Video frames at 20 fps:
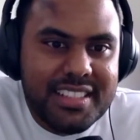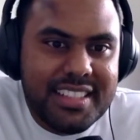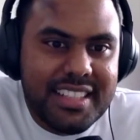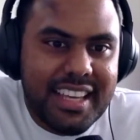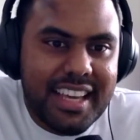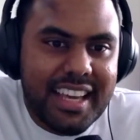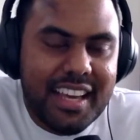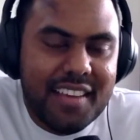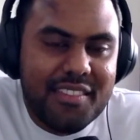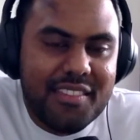they
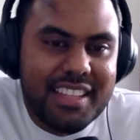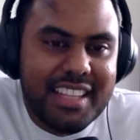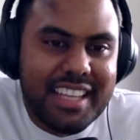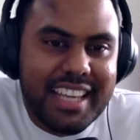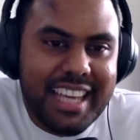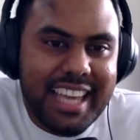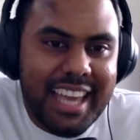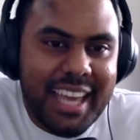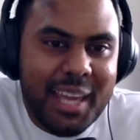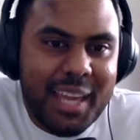have in the
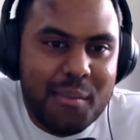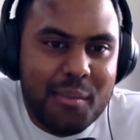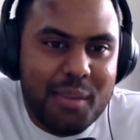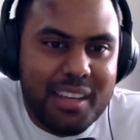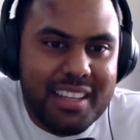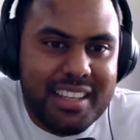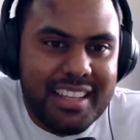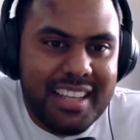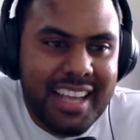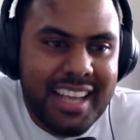game
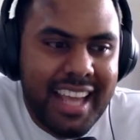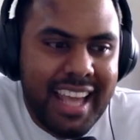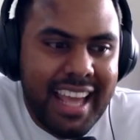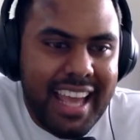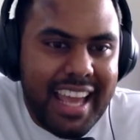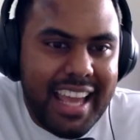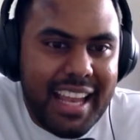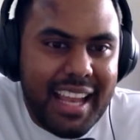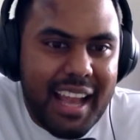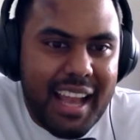
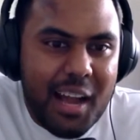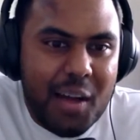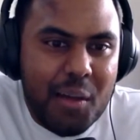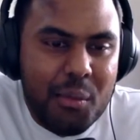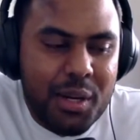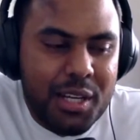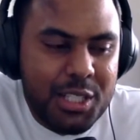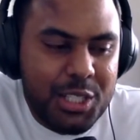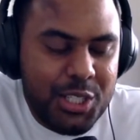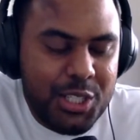and how
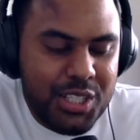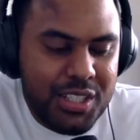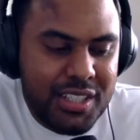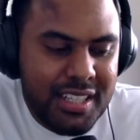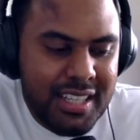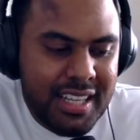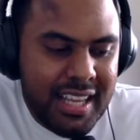much